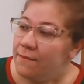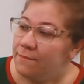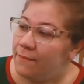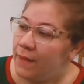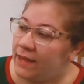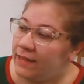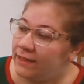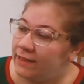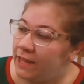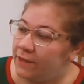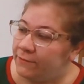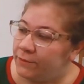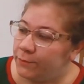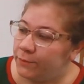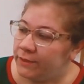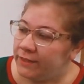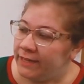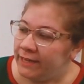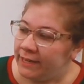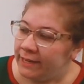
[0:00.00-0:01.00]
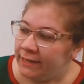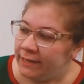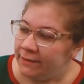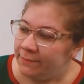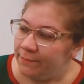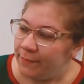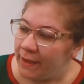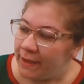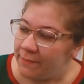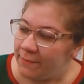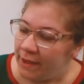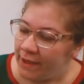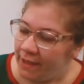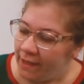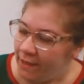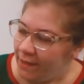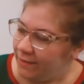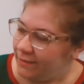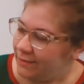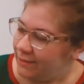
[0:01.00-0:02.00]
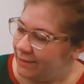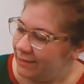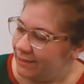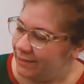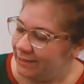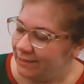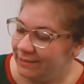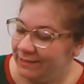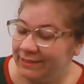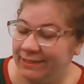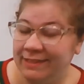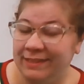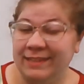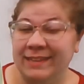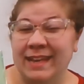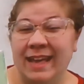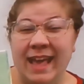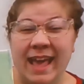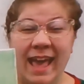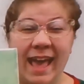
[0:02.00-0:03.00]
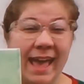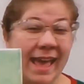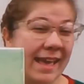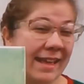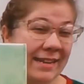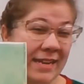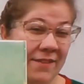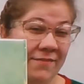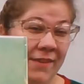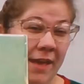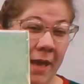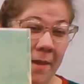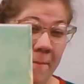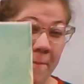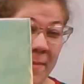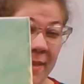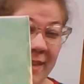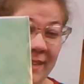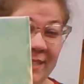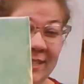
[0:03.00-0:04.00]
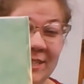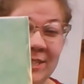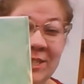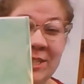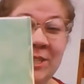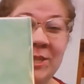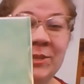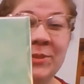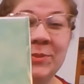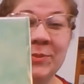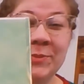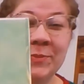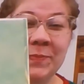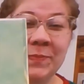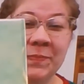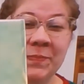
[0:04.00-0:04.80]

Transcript: My gloves were knitted by my aunts, and I've got mittens too.